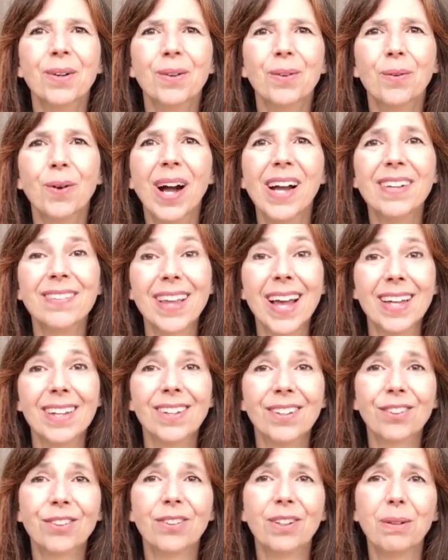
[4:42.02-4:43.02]
Why is that
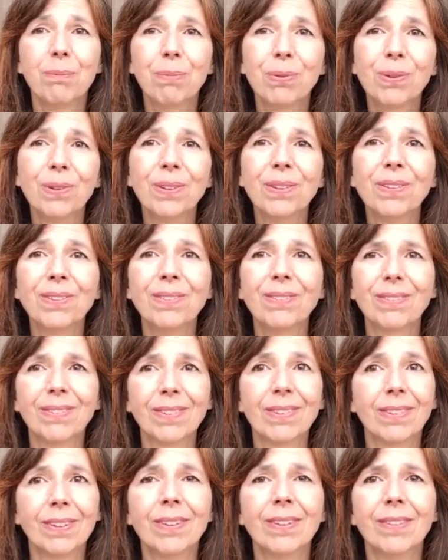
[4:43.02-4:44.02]
history important?
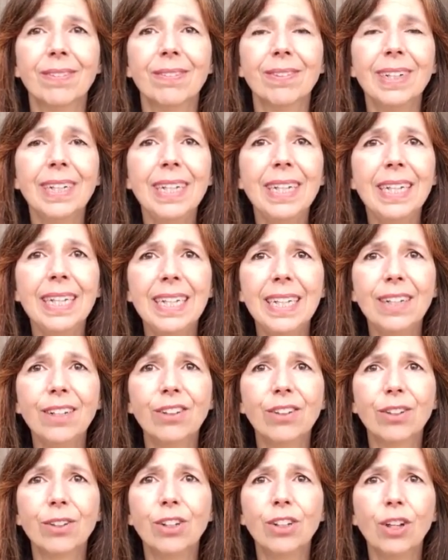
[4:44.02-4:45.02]
We
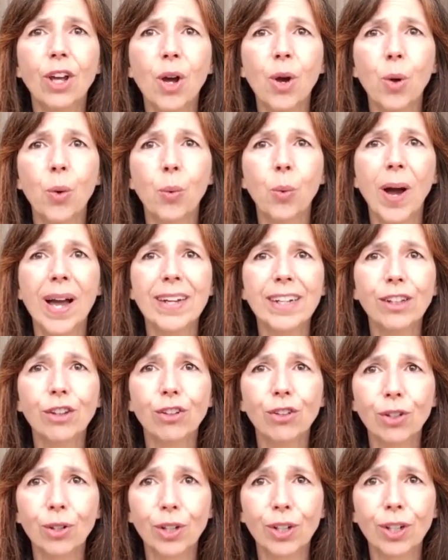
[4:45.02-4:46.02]
need to know what it
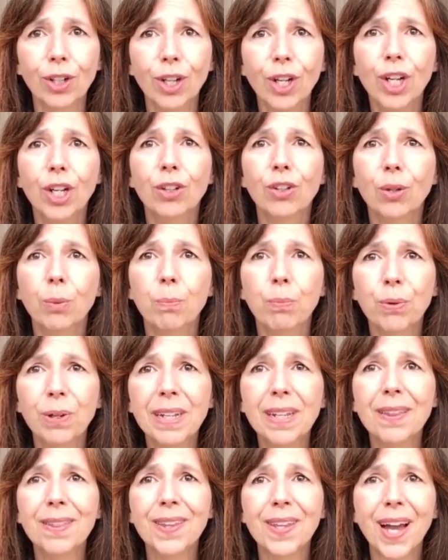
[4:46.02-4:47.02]
took to
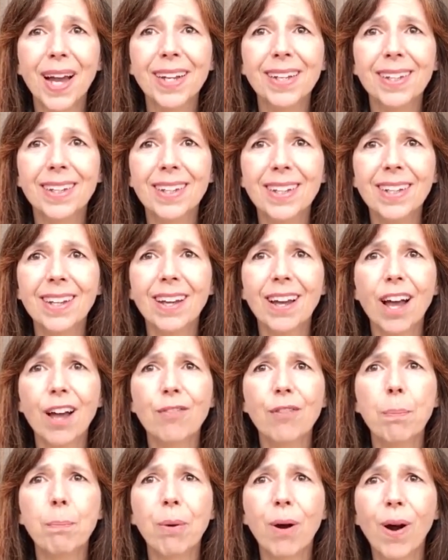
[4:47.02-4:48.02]
bring the idea
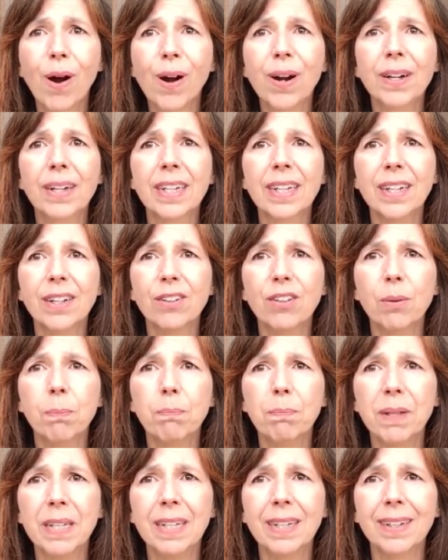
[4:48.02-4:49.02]
of a park into
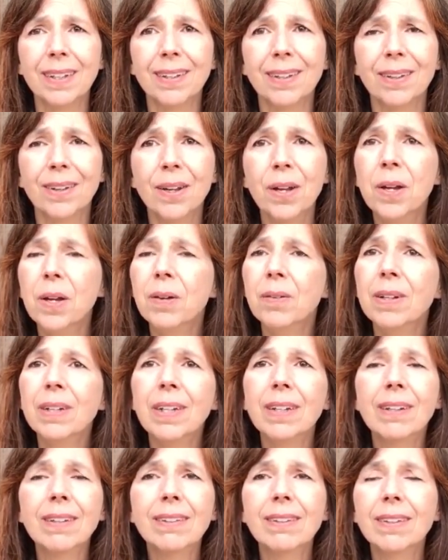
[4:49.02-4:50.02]
being. We
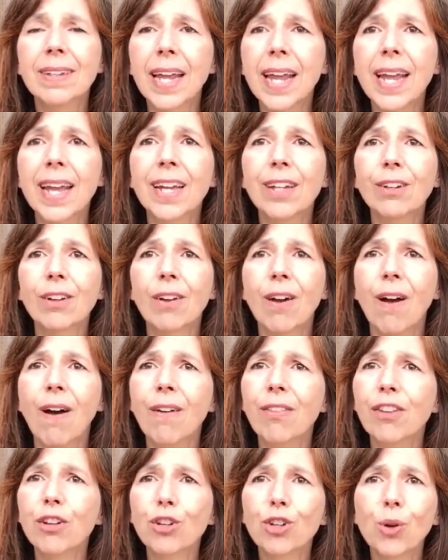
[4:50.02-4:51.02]
need to stand
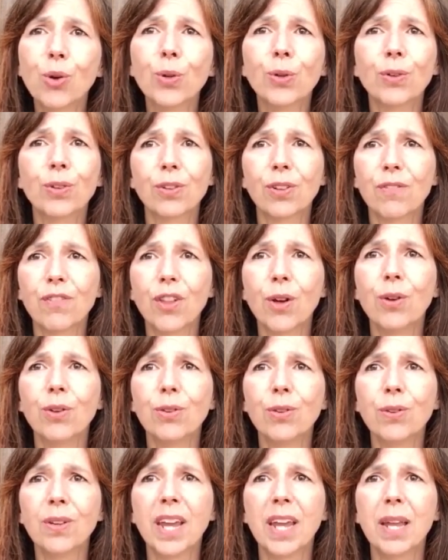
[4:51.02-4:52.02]
on the shoulders of
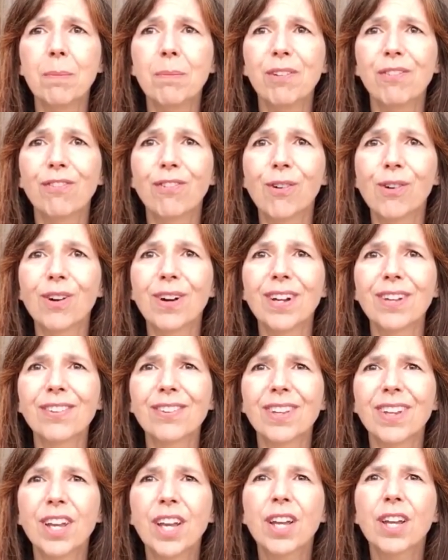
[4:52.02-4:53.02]
those who came before
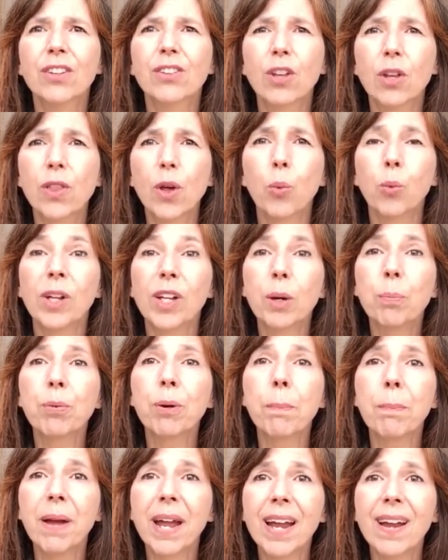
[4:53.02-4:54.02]
us so that we are
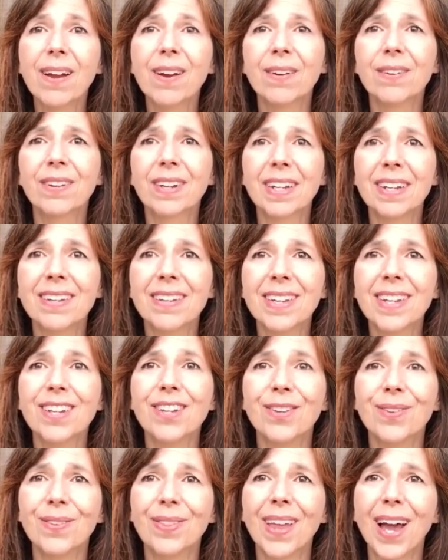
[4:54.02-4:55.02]
prepared to
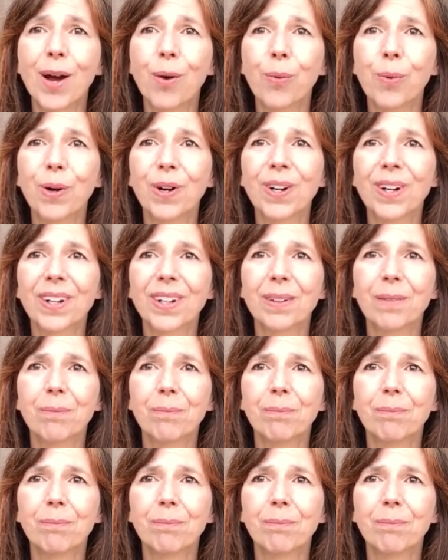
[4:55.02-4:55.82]
continue that work.